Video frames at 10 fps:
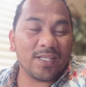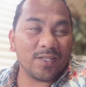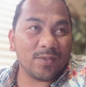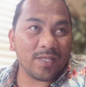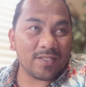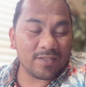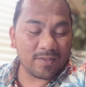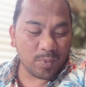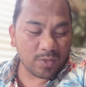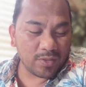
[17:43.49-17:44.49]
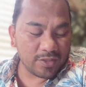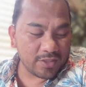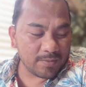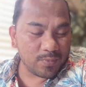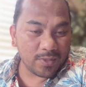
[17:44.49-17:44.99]
that's the
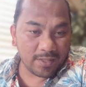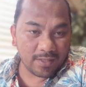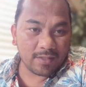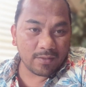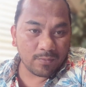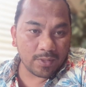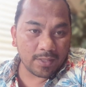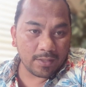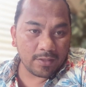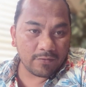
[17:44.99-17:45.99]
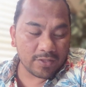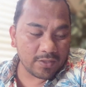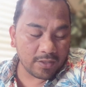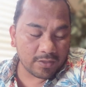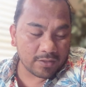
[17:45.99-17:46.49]
partnership with the
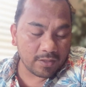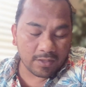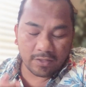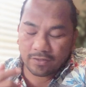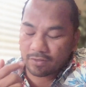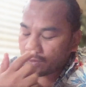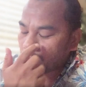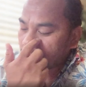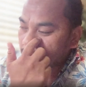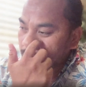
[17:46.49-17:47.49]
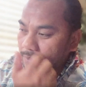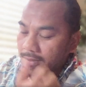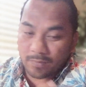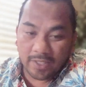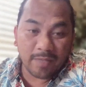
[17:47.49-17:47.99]
University of Arkansas with
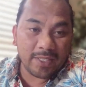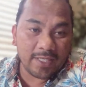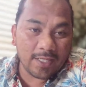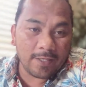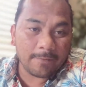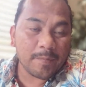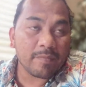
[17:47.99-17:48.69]
MEI.